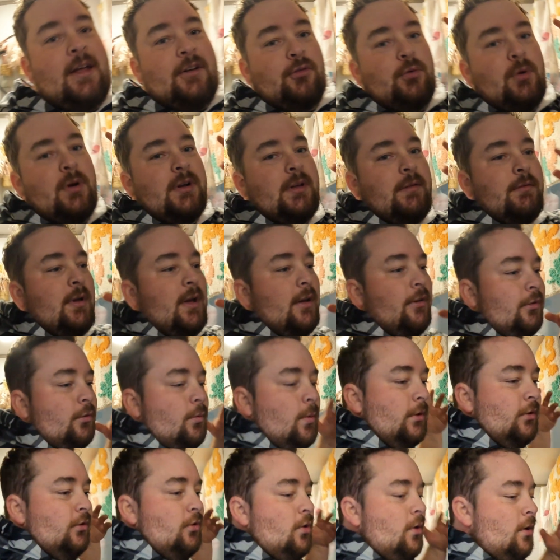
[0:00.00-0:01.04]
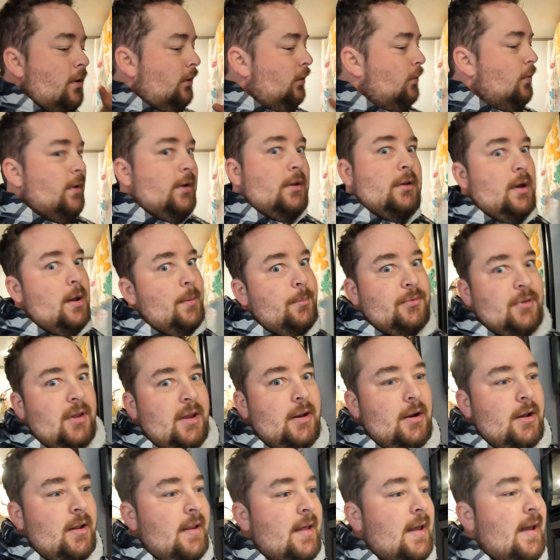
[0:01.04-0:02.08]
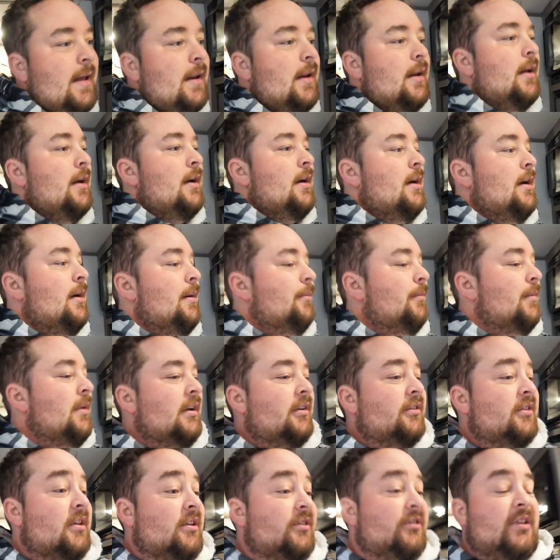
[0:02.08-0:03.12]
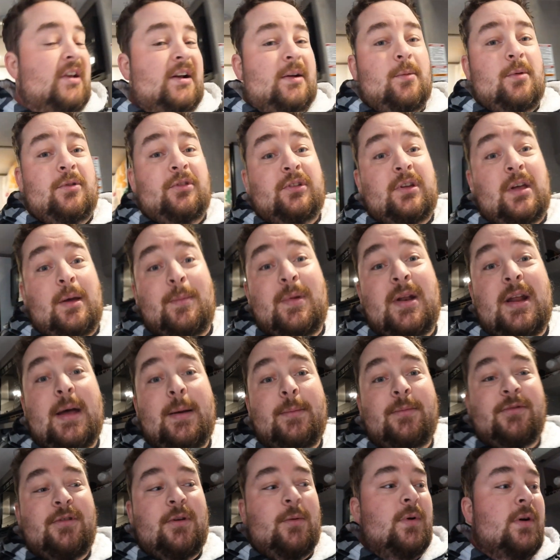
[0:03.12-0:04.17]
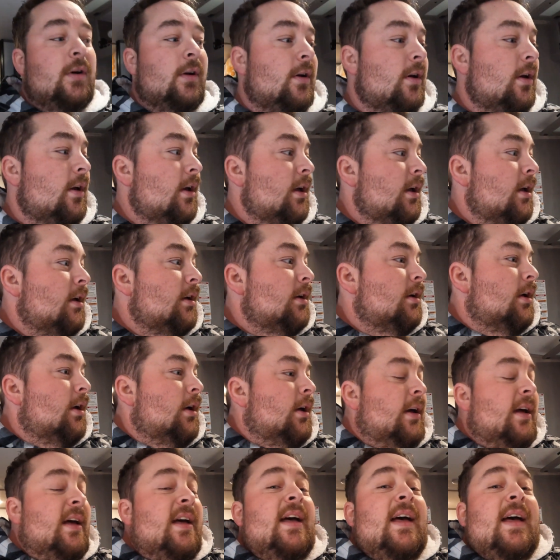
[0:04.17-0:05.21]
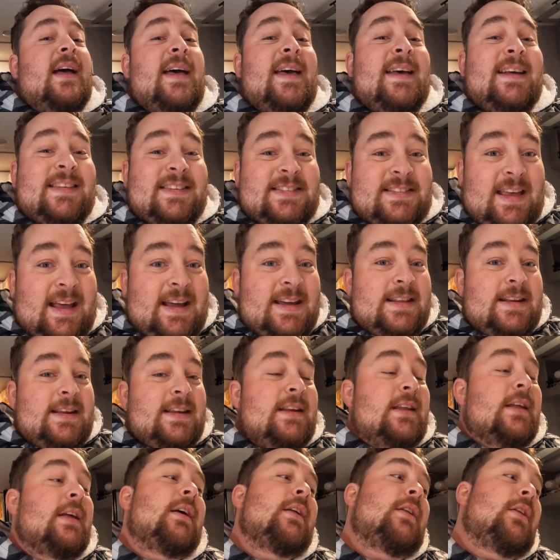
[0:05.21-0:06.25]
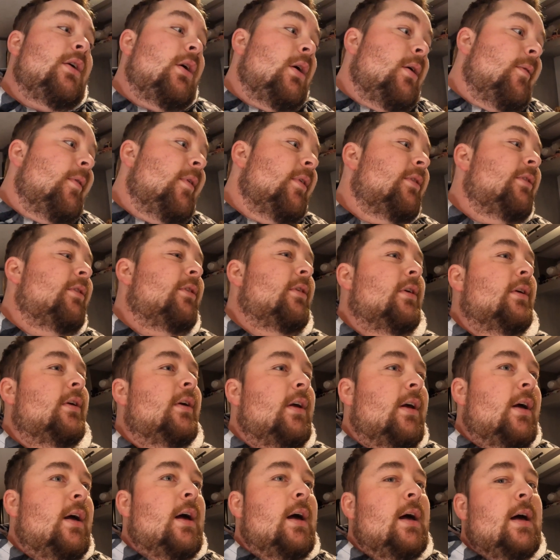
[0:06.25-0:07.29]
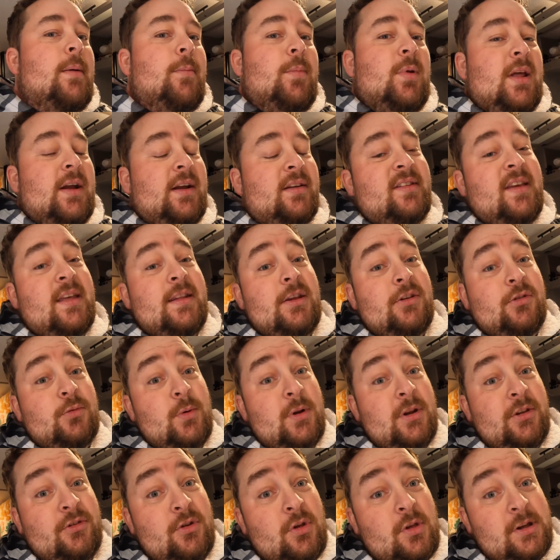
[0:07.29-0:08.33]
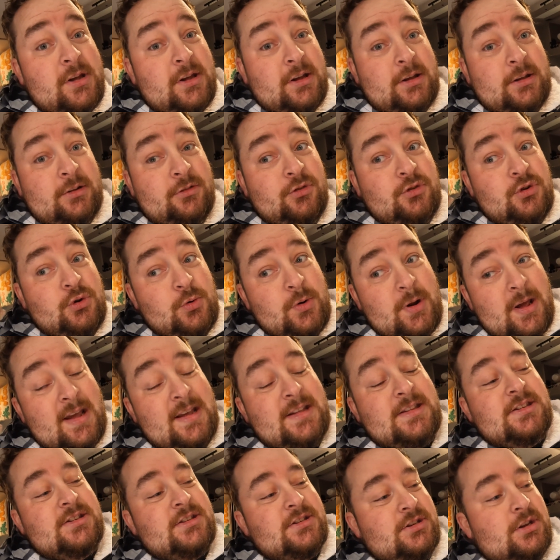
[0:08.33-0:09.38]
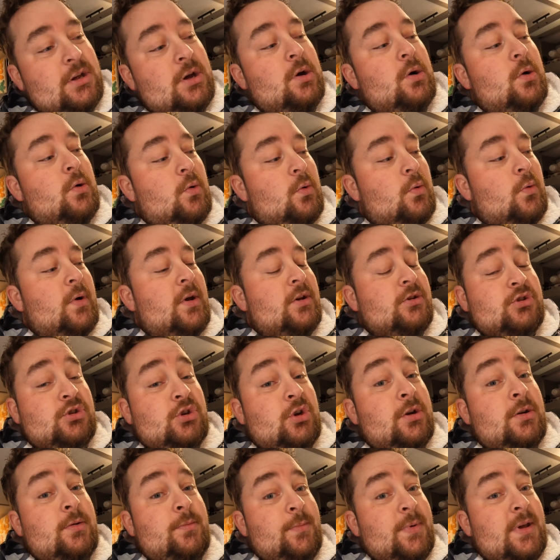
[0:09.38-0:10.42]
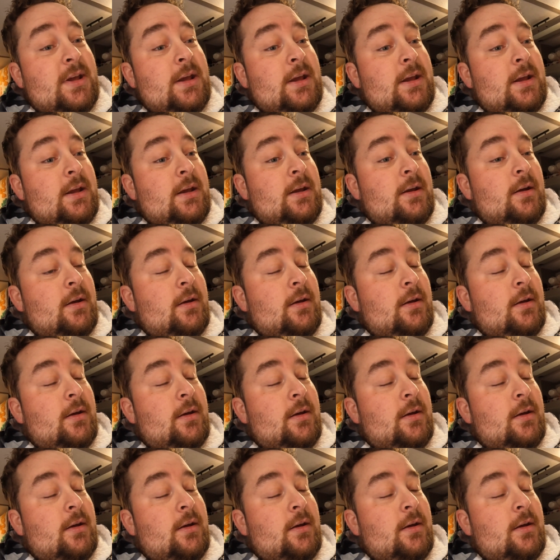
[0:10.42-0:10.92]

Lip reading: I just wanted to give you guys a quick tour and quick update on that. Like I said, the second one's coming up, so we're excited, nervous. But like I said, this one is only 2 nights, so it shouldn't be